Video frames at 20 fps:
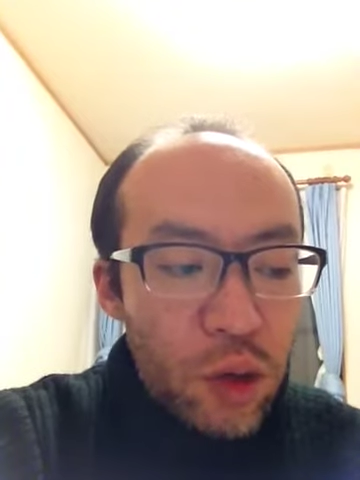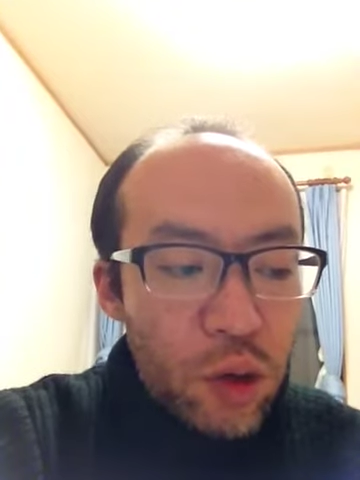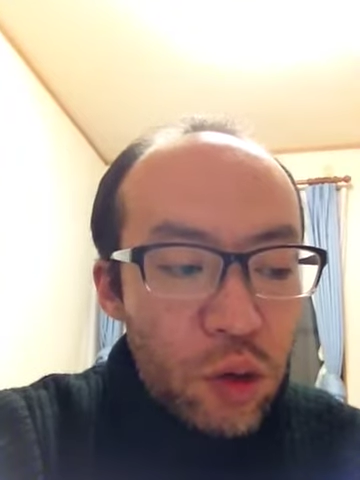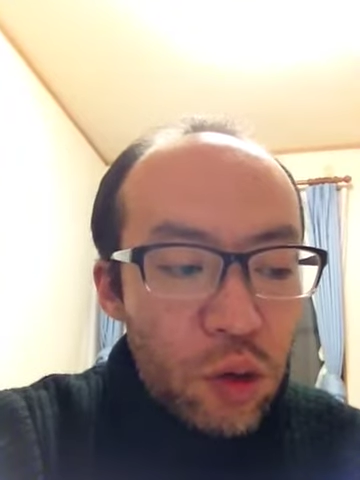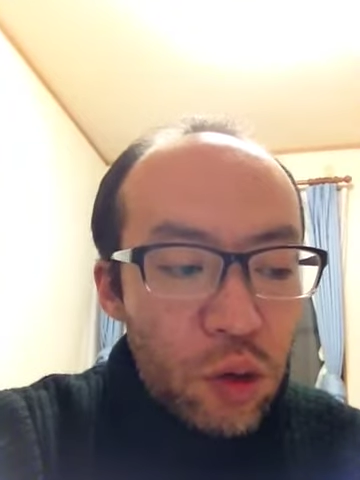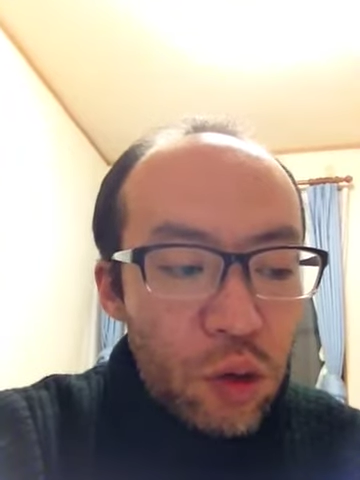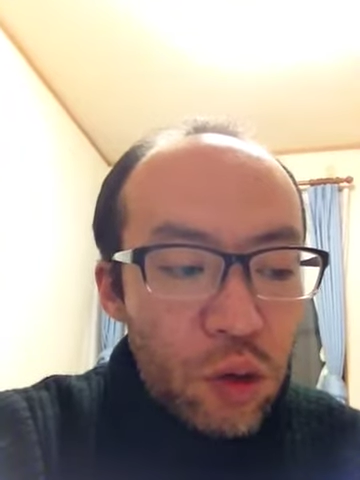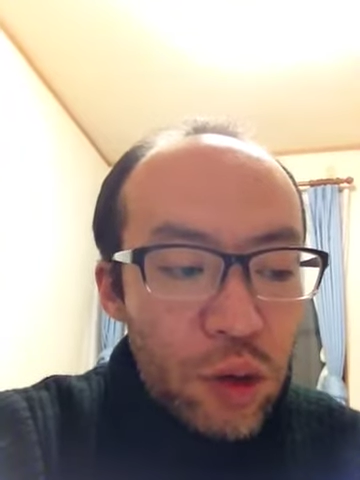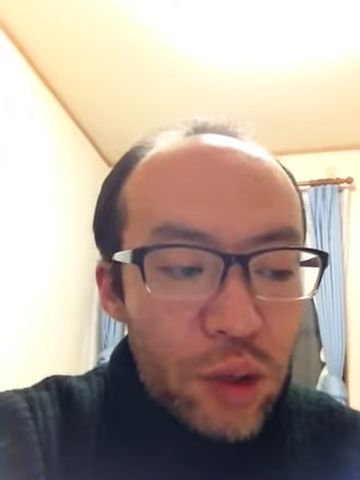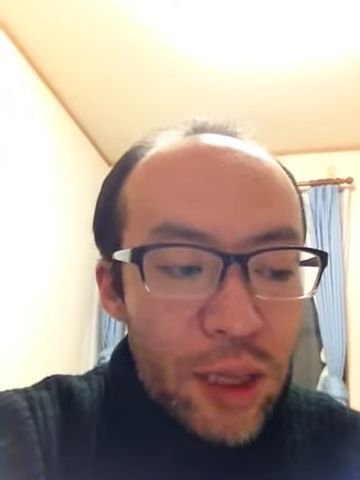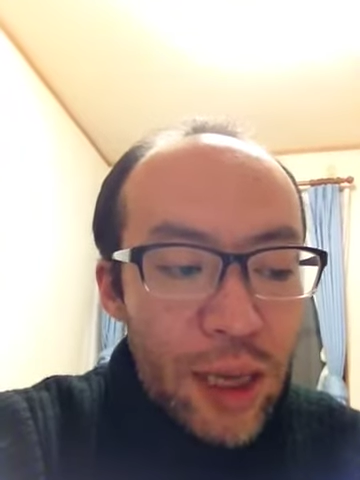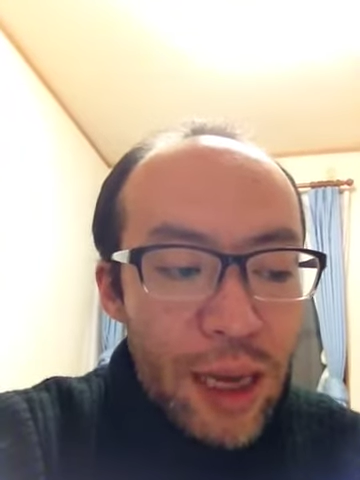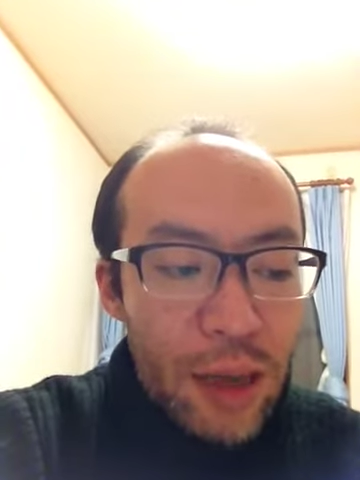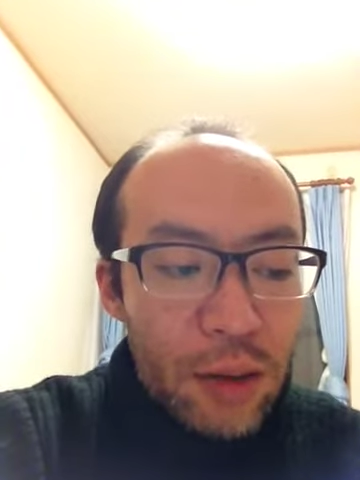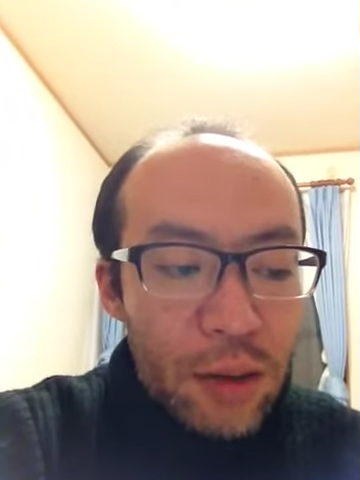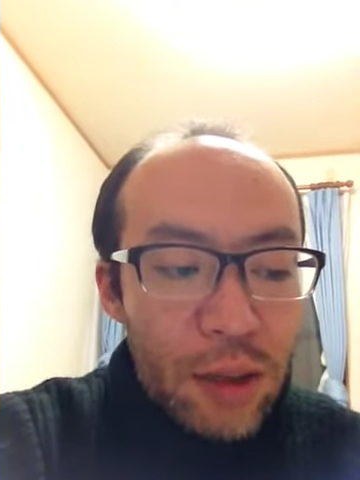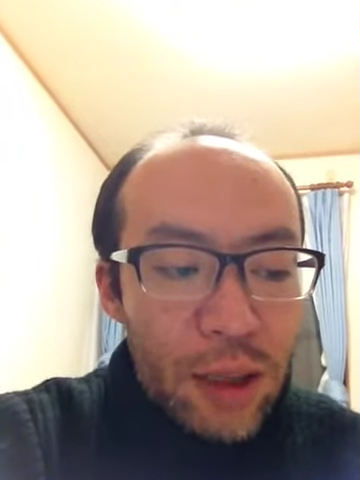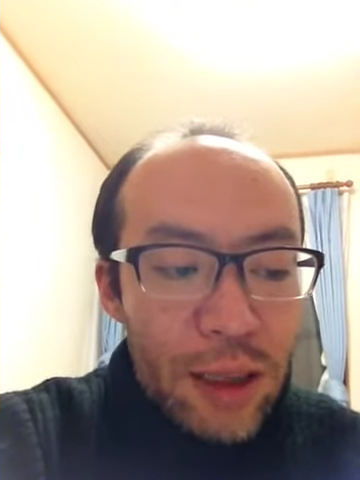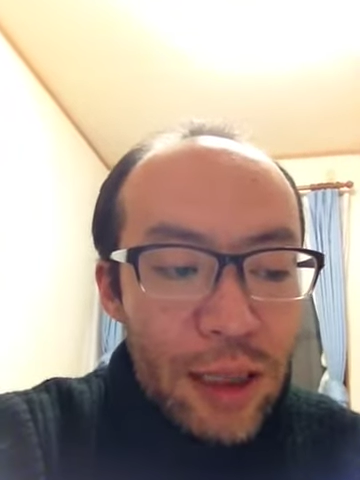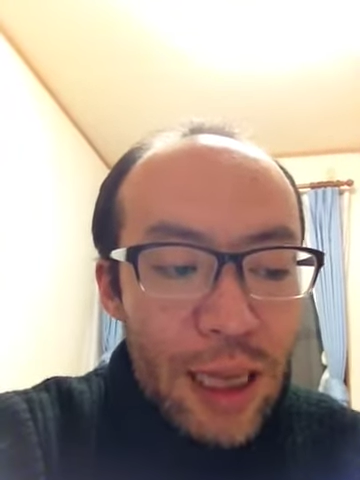to
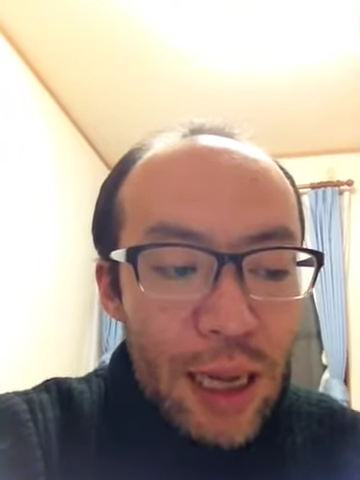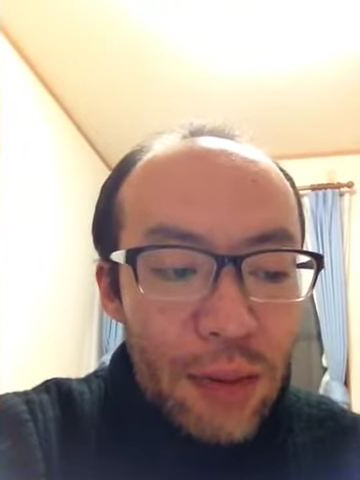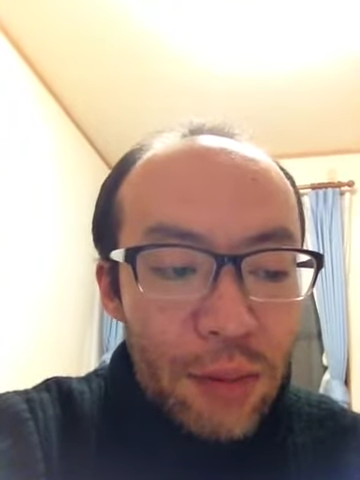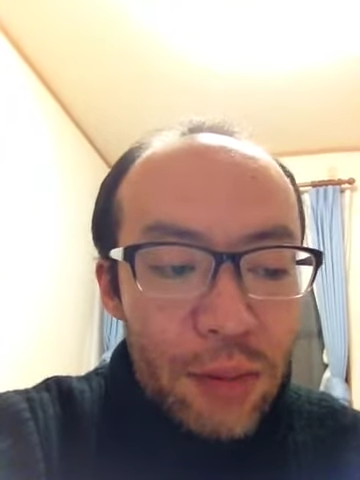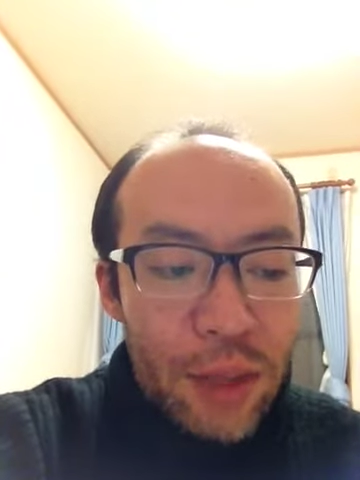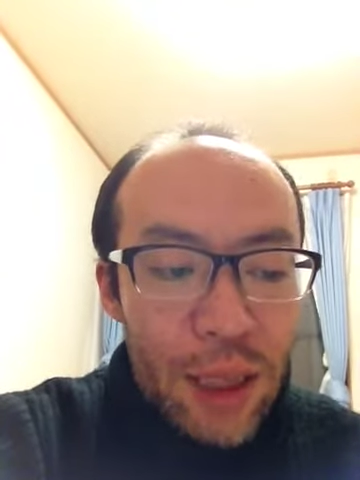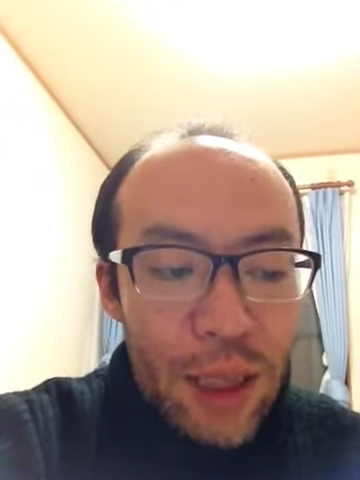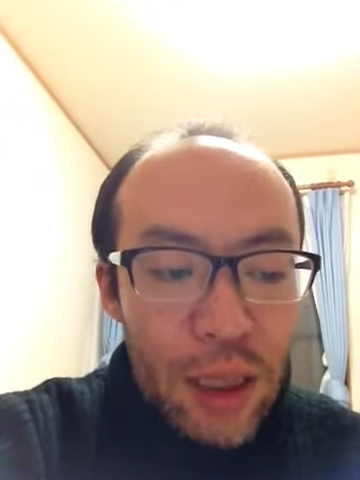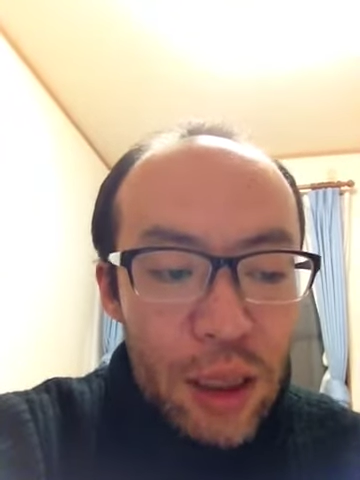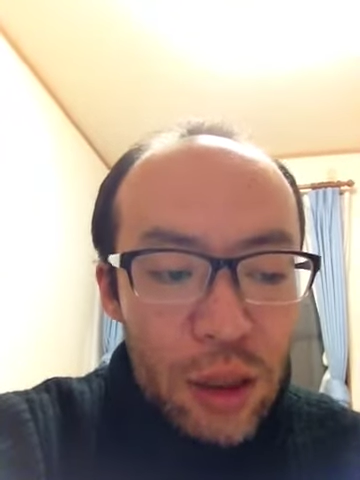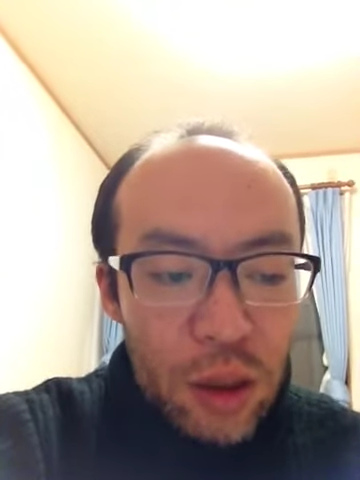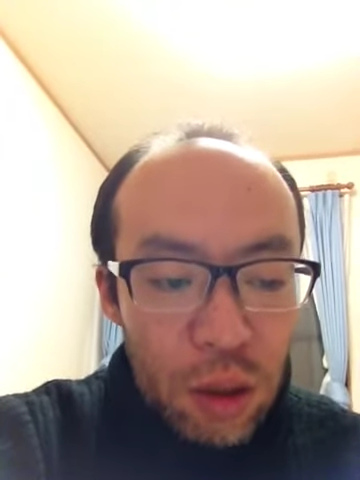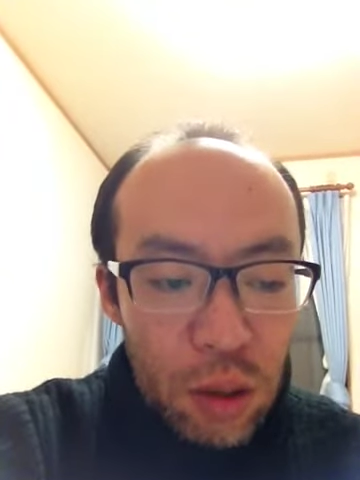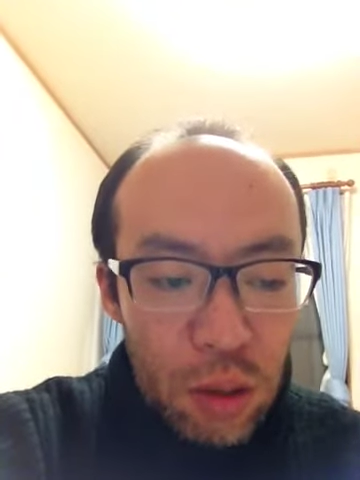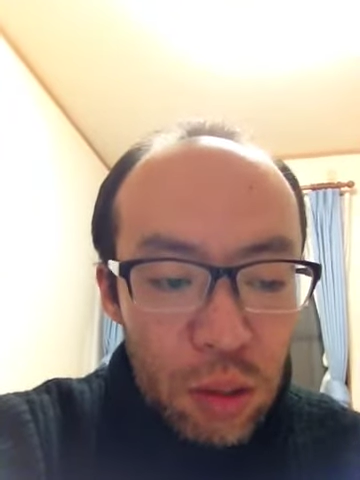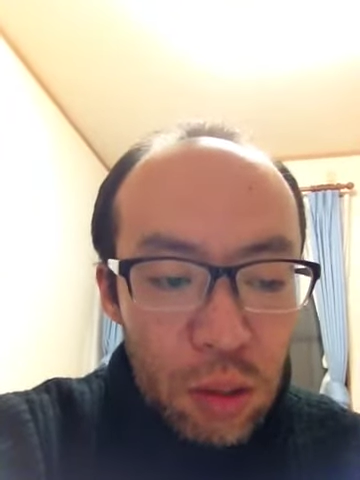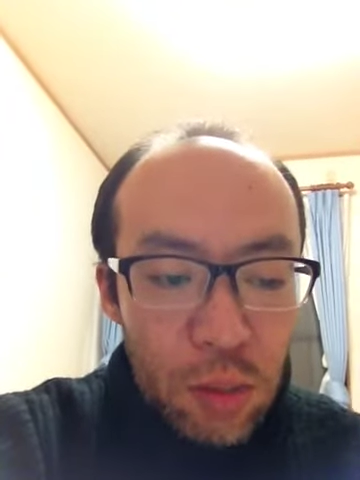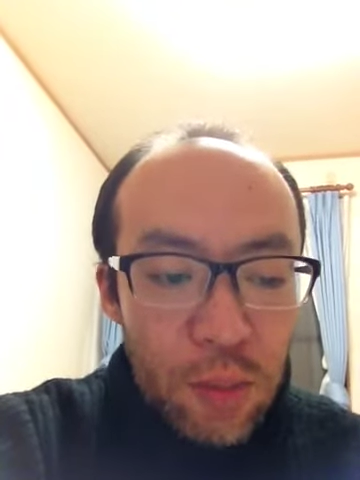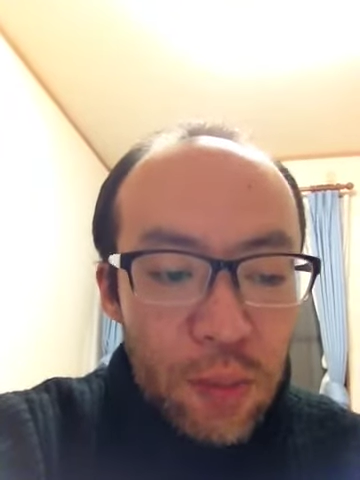self-determination.